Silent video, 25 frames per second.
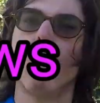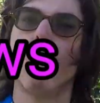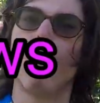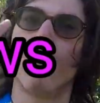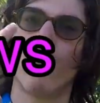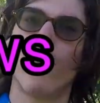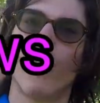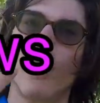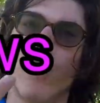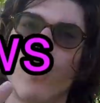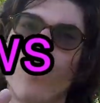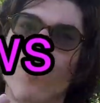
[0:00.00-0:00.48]

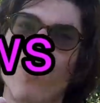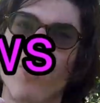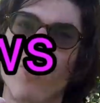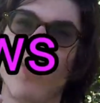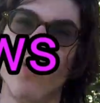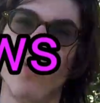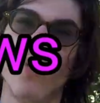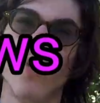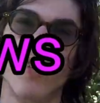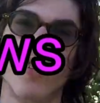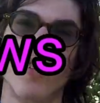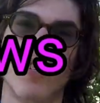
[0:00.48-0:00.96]

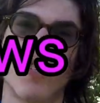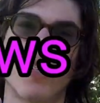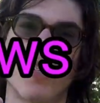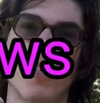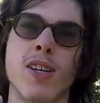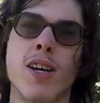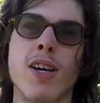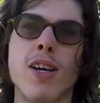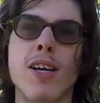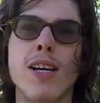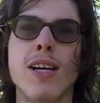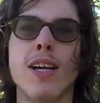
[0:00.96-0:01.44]

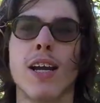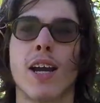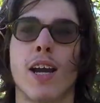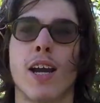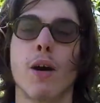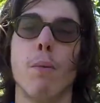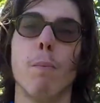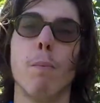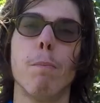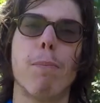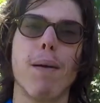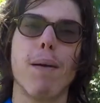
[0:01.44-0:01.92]
reviews,
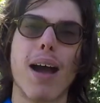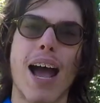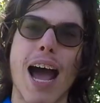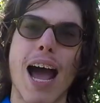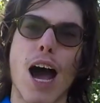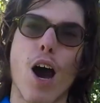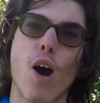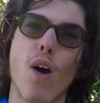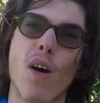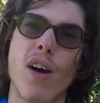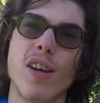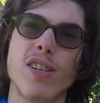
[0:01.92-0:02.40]

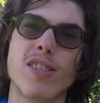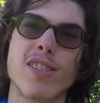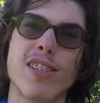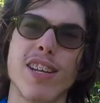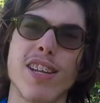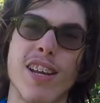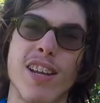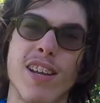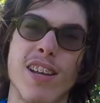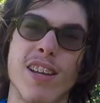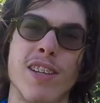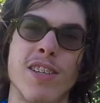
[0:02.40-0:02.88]

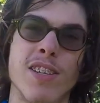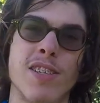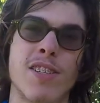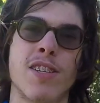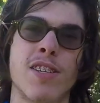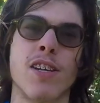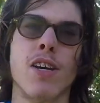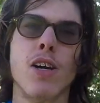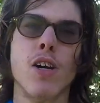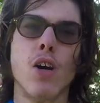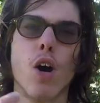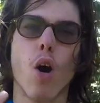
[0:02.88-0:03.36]

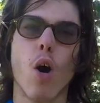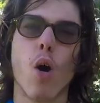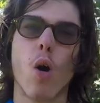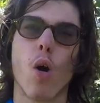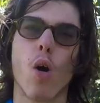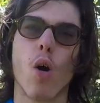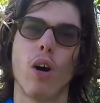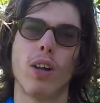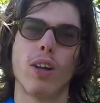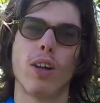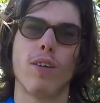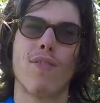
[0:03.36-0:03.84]
comparisons,
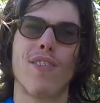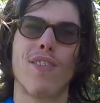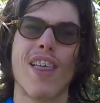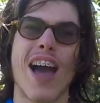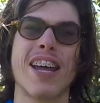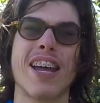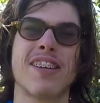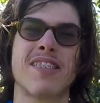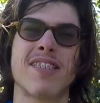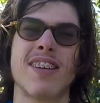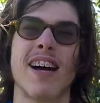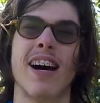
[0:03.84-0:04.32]
all of
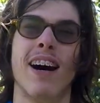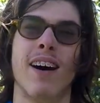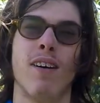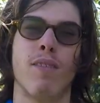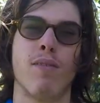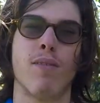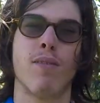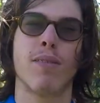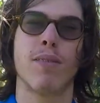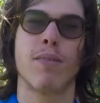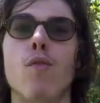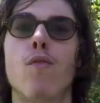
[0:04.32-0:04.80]
that stuff.
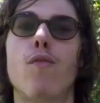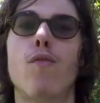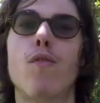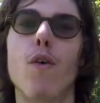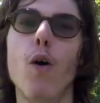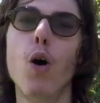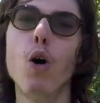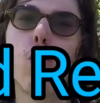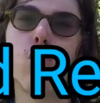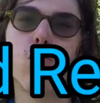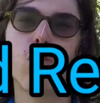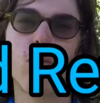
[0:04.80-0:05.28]

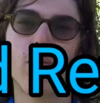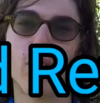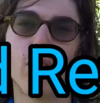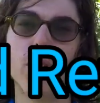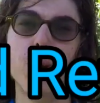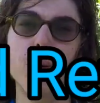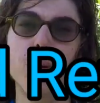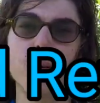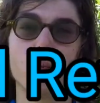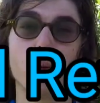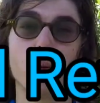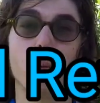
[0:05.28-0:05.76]
Food
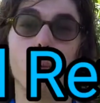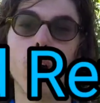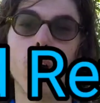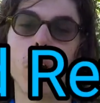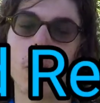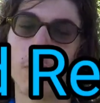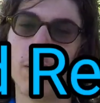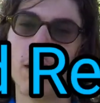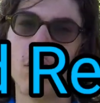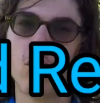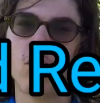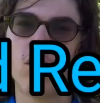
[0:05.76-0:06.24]
reviews
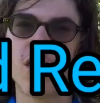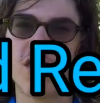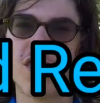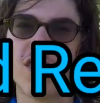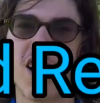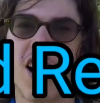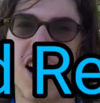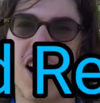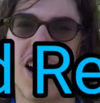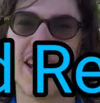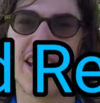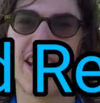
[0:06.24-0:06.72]
will be
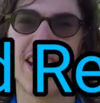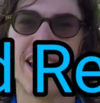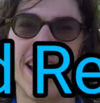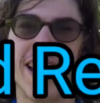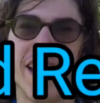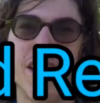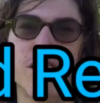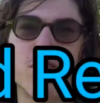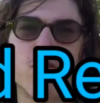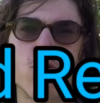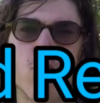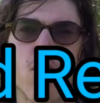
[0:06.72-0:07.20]
returning
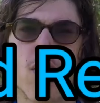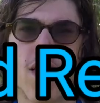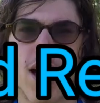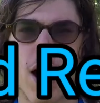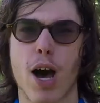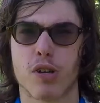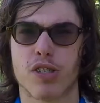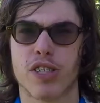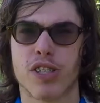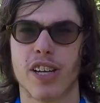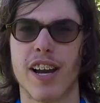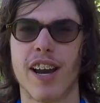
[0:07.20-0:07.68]
in
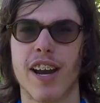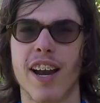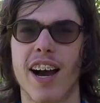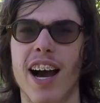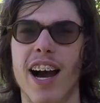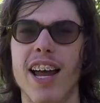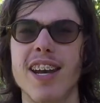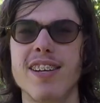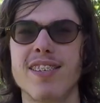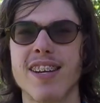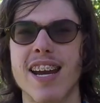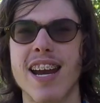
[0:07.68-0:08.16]

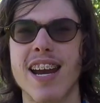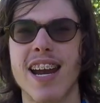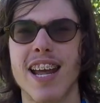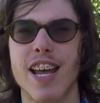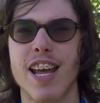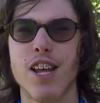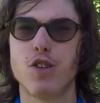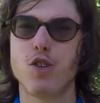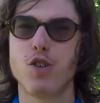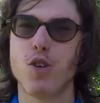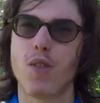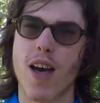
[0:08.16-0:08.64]
2019.
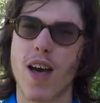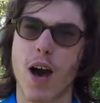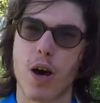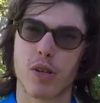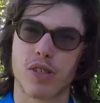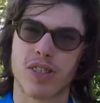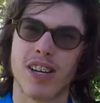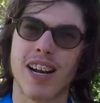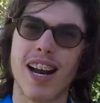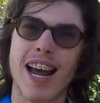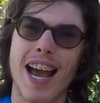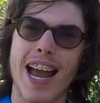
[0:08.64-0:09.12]
In
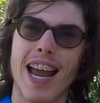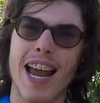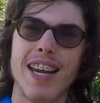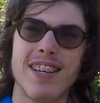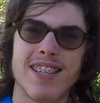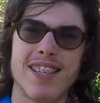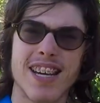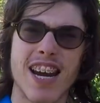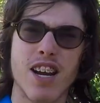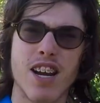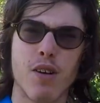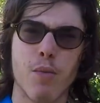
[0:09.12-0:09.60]

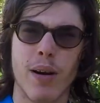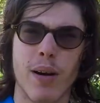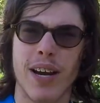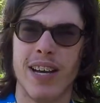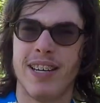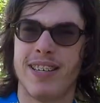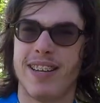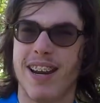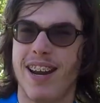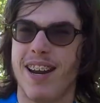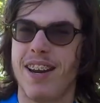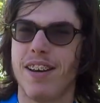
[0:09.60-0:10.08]
2018, we
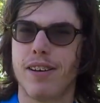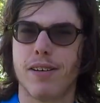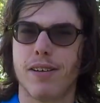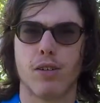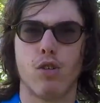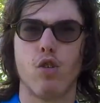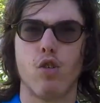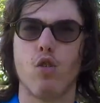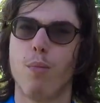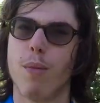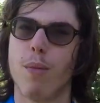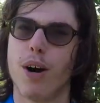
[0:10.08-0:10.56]
didn't
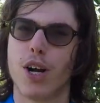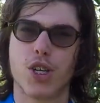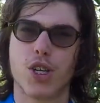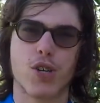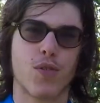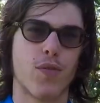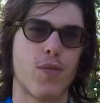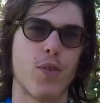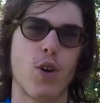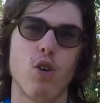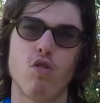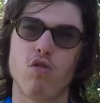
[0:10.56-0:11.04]
do
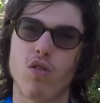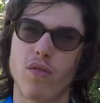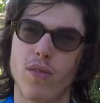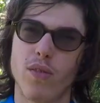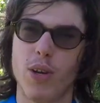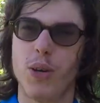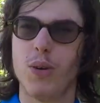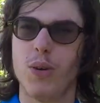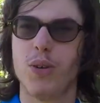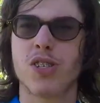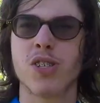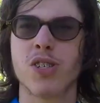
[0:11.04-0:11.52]
much food
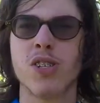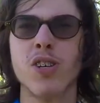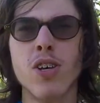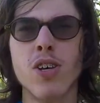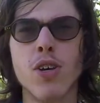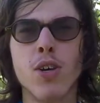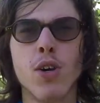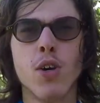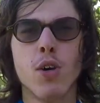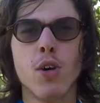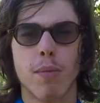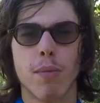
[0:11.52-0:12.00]
reviews,
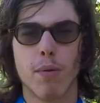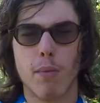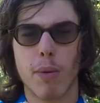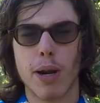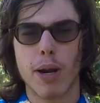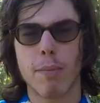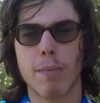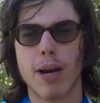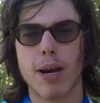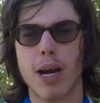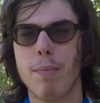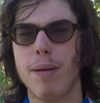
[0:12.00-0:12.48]
but
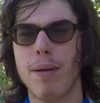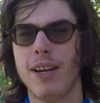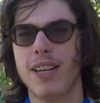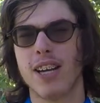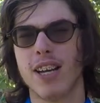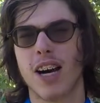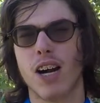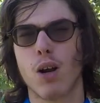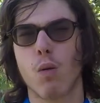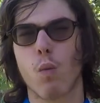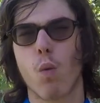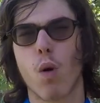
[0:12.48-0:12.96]
we maybe
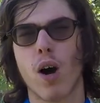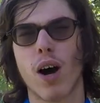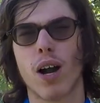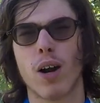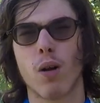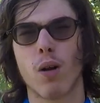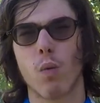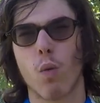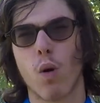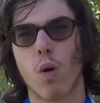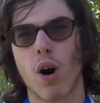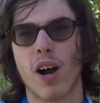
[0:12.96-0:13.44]
done
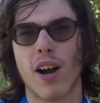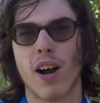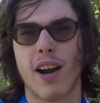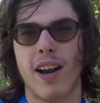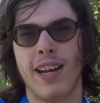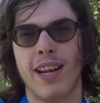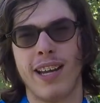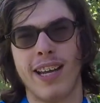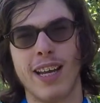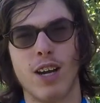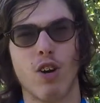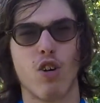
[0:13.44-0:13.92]
one,
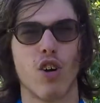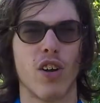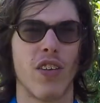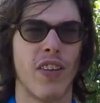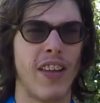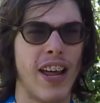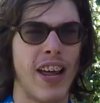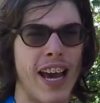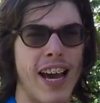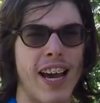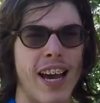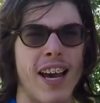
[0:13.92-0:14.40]
one here
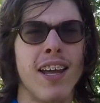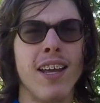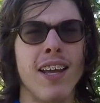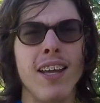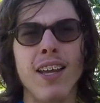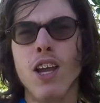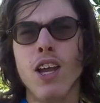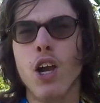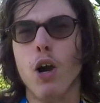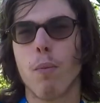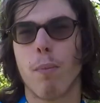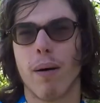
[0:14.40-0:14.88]
and
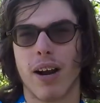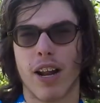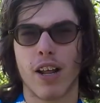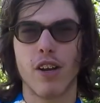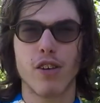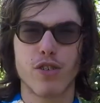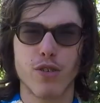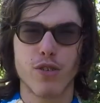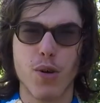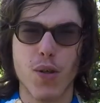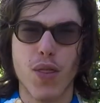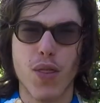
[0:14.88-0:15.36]
there. But
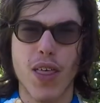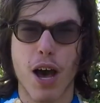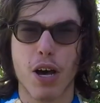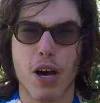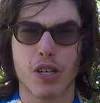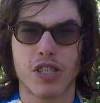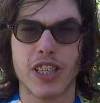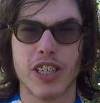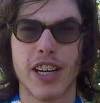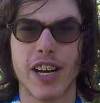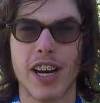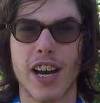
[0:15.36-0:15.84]
in
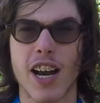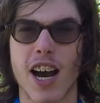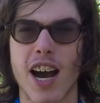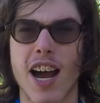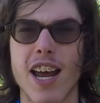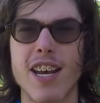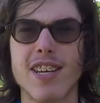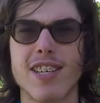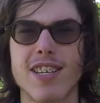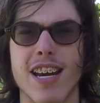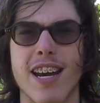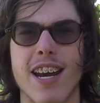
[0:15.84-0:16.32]

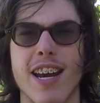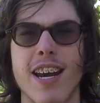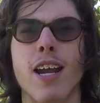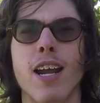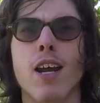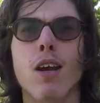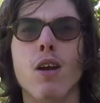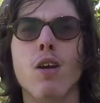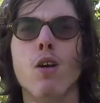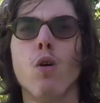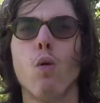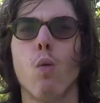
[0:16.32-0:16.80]
2019,
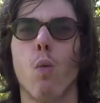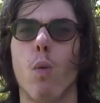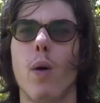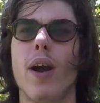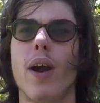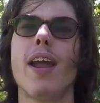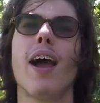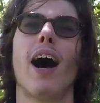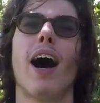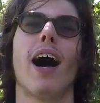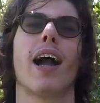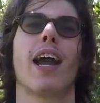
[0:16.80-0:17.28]

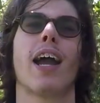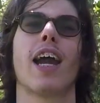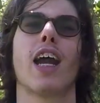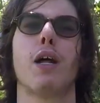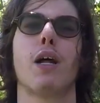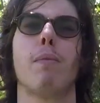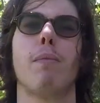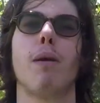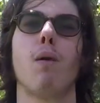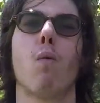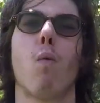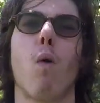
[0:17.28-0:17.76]
we are
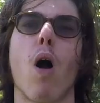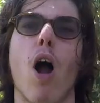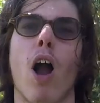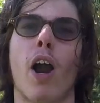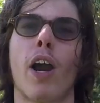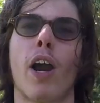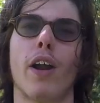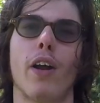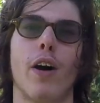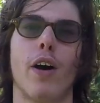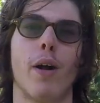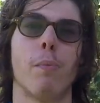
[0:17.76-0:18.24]
going to be
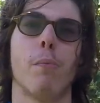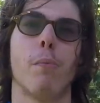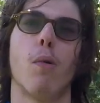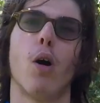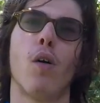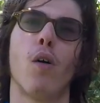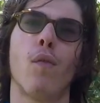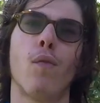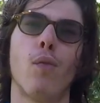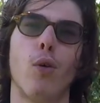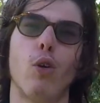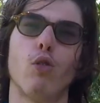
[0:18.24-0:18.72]
working on
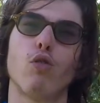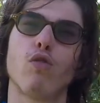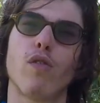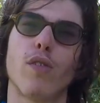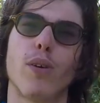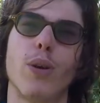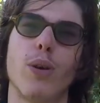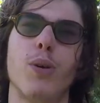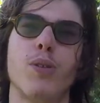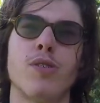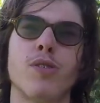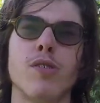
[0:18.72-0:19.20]
more food
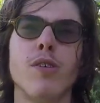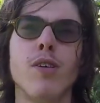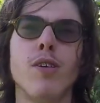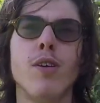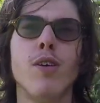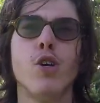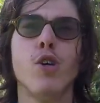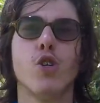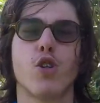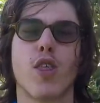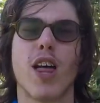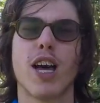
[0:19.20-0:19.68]
reviews.
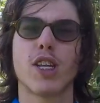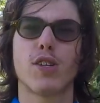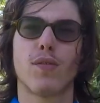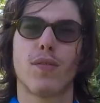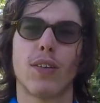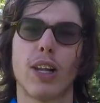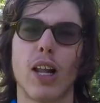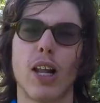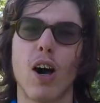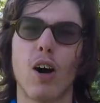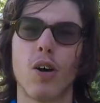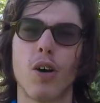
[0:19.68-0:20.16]
So that's
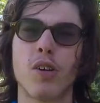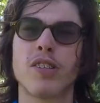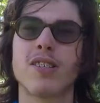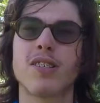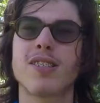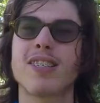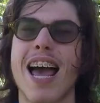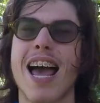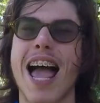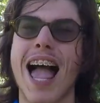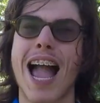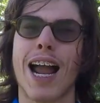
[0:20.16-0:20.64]
vlogs,
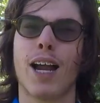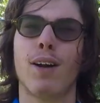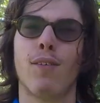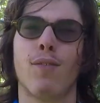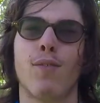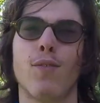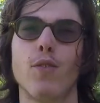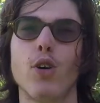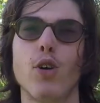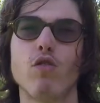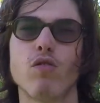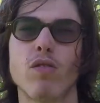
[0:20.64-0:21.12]
tech,
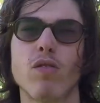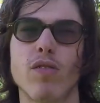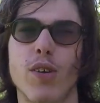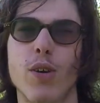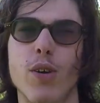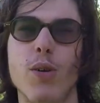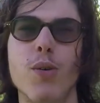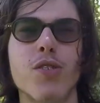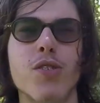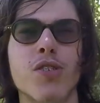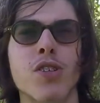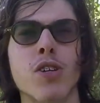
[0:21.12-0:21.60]
food
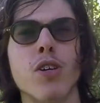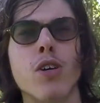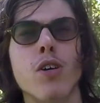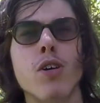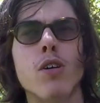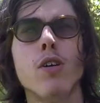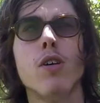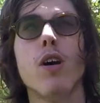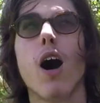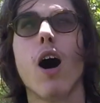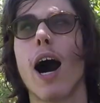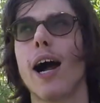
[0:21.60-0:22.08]
reviews.
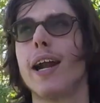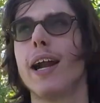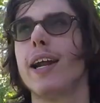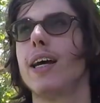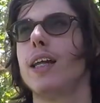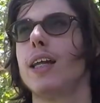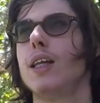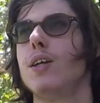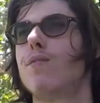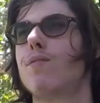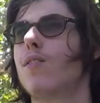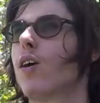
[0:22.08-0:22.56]
I
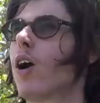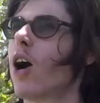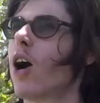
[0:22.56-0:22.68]
nearly